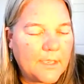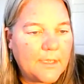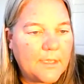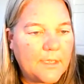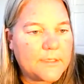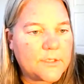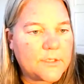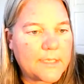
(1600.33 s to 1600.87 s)

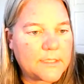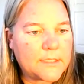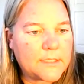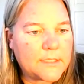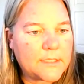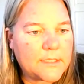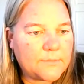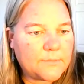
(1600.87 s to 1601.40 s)
So that's
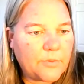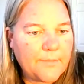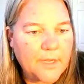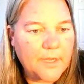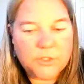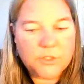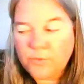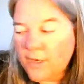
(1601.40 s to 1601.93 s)
pretty much what
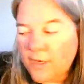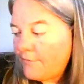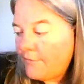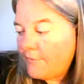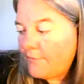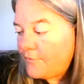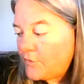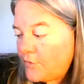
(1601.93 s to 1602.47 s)
I have for
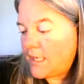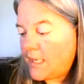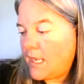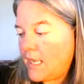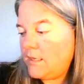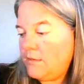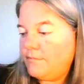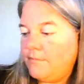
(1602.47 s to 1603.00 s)

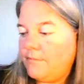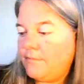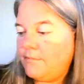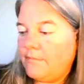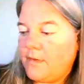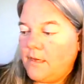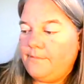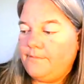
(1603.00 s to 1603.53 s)
today.
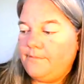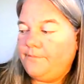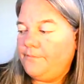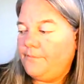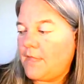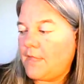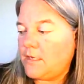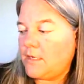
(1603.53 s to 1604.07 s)

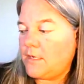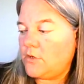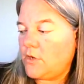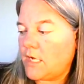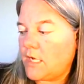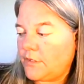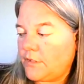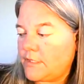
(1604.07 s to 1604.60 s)
Thank you guys
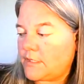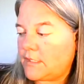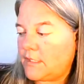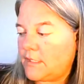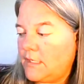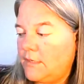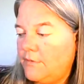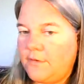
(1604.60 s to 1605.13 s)
for listening.
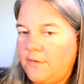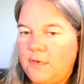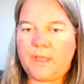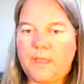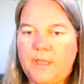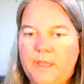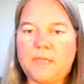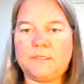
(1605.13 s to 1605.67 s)
If anybody
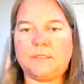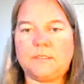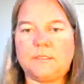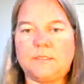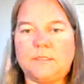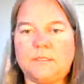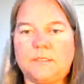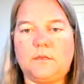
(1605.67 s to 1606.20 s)
has
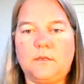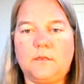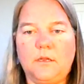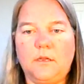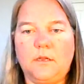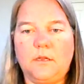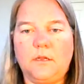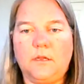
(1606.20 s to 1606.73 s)

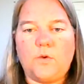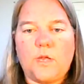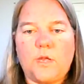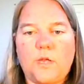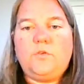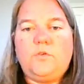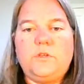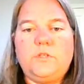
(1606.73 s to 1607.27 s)
questions, of
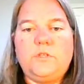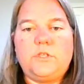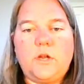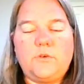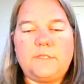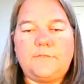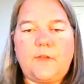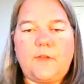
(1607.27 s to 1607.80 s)
course, you can always
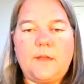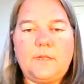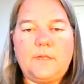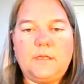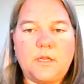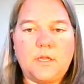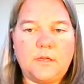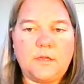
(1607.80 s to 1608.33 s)
find me,
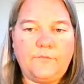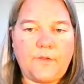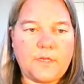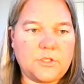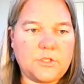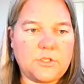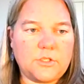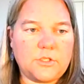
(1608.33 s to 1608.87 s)
Charlotte
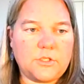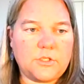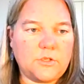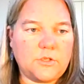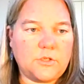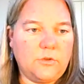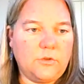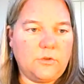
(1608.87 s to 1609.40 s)

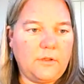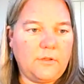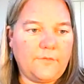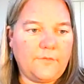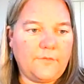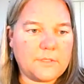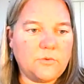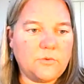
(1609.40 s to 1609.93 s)
Unconventional Film
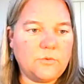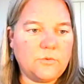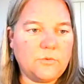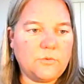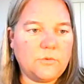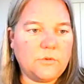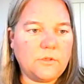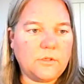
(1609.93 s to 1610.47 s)

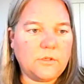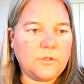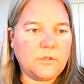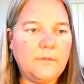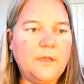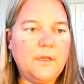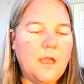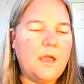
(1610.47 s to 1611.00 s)
School.
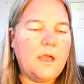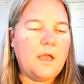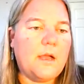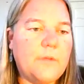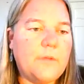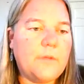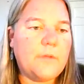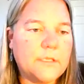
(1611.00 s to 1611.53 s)
I'm
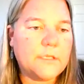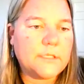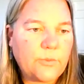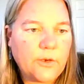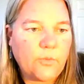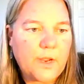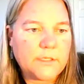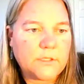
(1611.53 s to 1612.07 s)
on Twitter
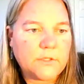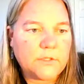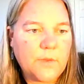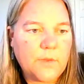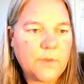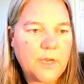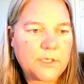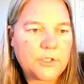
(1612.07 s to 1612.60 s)
way too
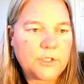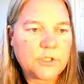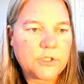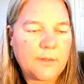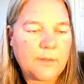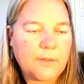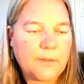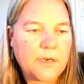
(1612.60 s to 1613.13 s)
much. I'm
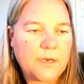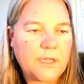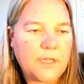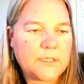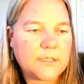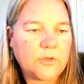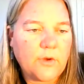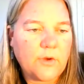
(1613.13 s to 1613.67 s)
on
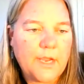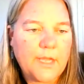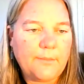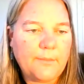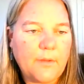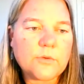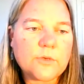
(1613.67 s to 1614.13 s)
Instagram.